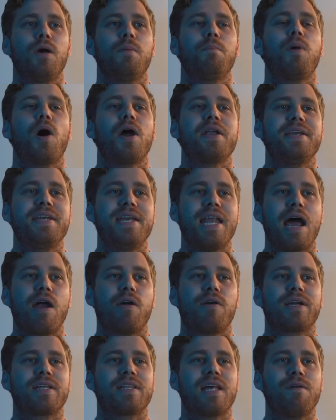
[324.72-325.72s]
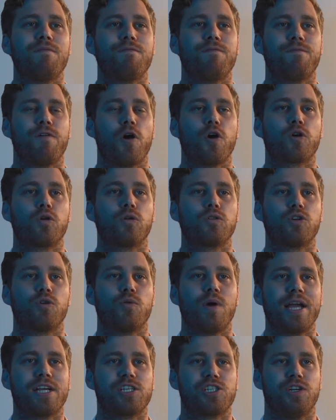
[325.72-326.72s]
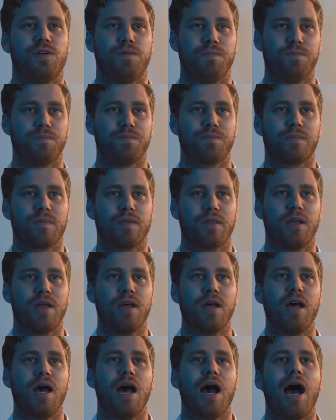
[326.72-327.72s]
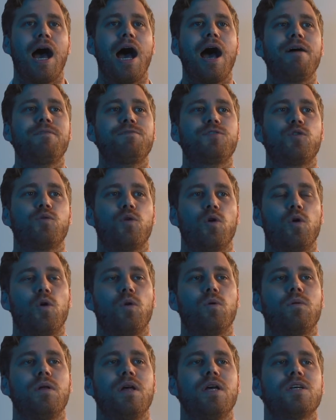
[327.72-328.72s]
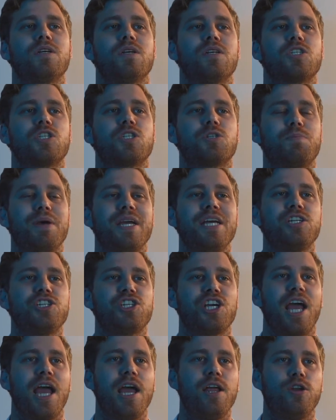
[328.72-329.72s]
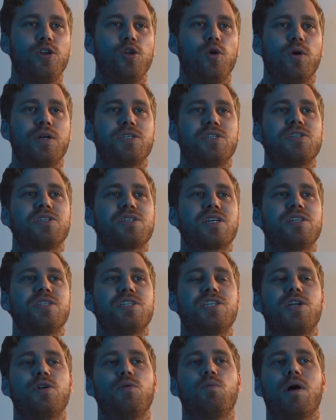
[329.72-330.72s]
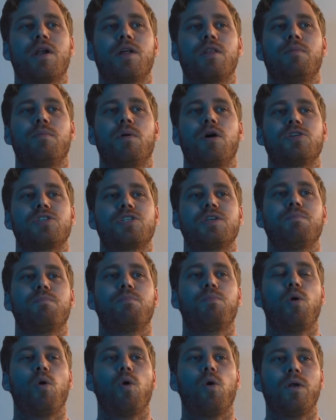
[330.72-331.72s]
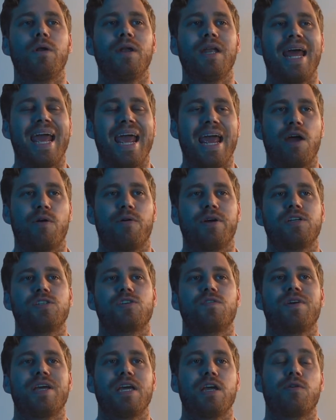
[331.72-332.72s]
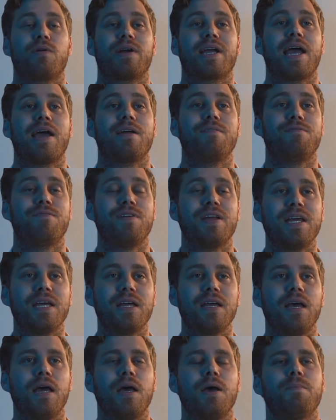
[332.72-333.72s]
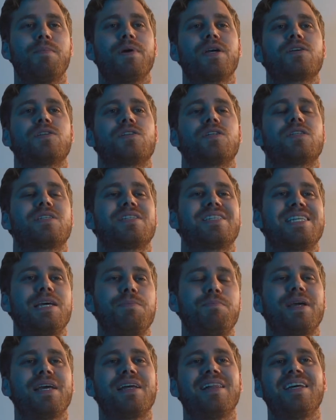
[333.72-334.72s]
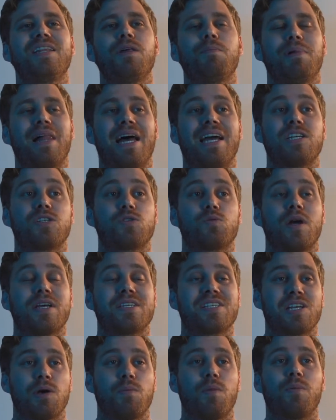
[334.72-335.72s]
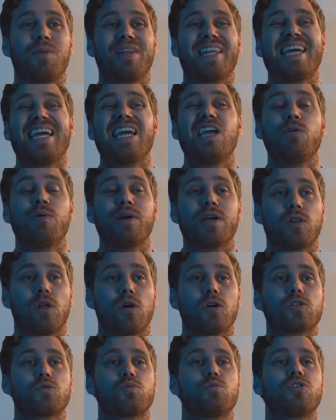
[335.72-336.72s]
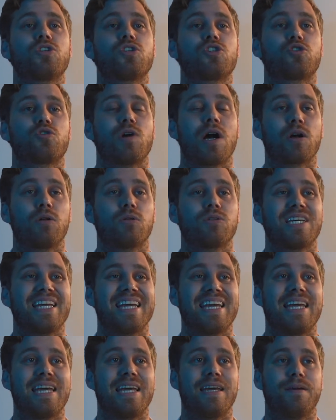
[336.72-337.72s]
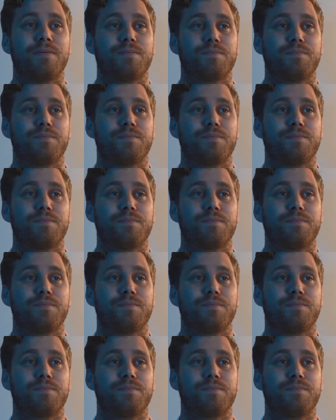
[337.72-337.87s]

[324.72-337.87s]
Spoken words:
by narrowing that focal direction. After all, speech and noise is considered one of the most important areas of a hearing aid fitting because it's typically the place where someone with a hearing loss would struggle to hear.